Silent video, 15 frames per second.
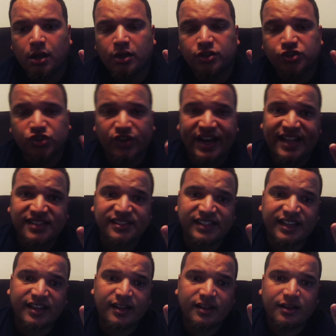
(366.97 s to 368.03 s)

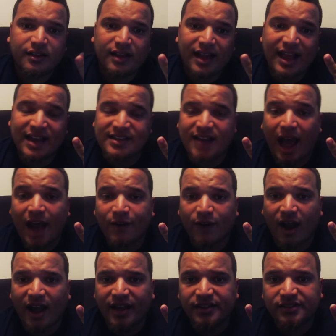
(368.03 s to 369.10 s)
Transit, and Die
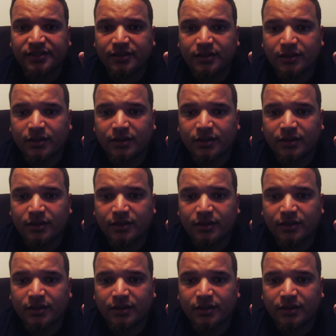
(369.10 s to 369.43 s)
Rise,